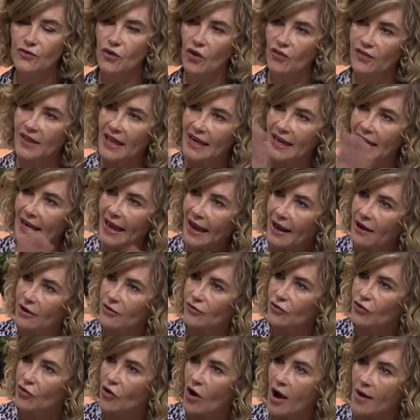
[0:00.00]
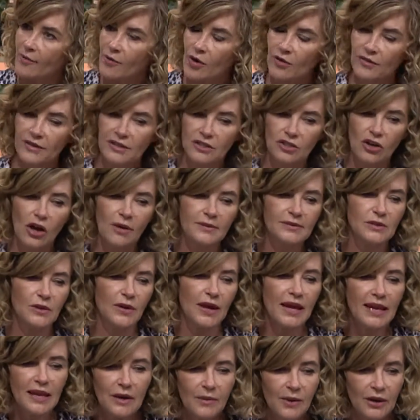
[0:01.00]
got that layer of grime mm. over the top. So
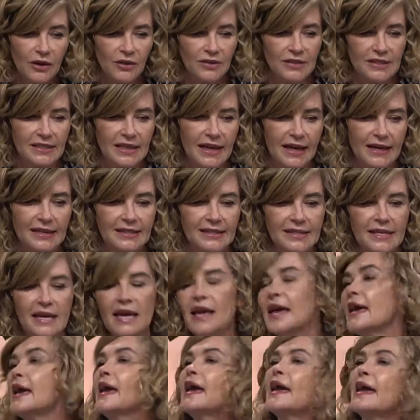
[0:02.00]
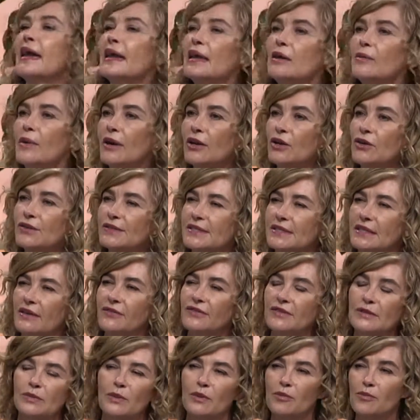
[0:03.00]
anyone who's lazy, anyone who
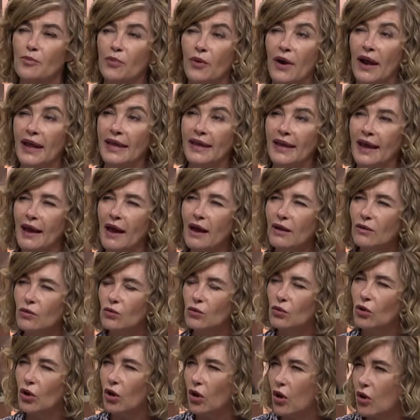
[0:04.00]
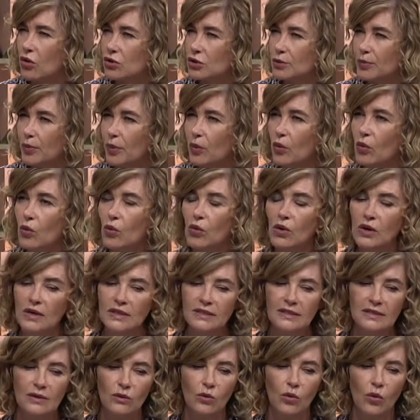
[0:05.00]
suffers with breakout or clogged
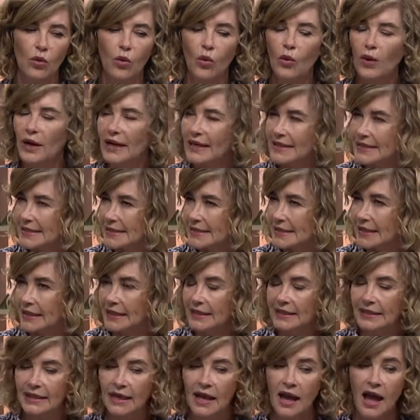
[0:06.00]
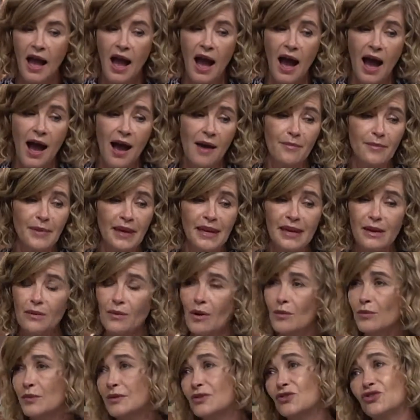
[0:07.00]
pores or oily skin, um,
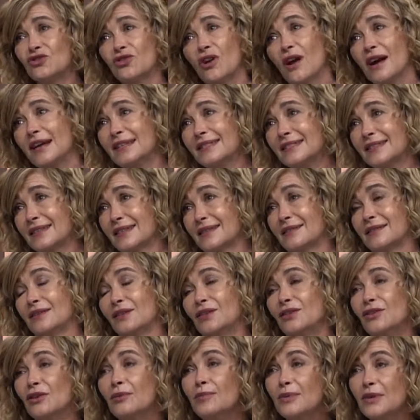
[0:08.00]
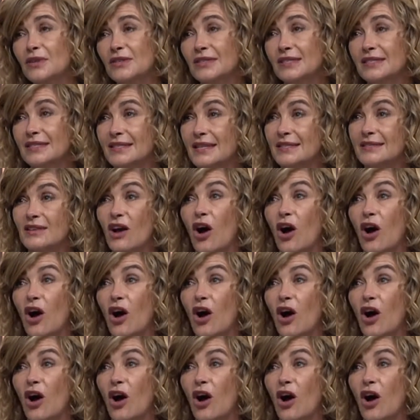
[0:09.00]
anyone with dry skin, you know, because it does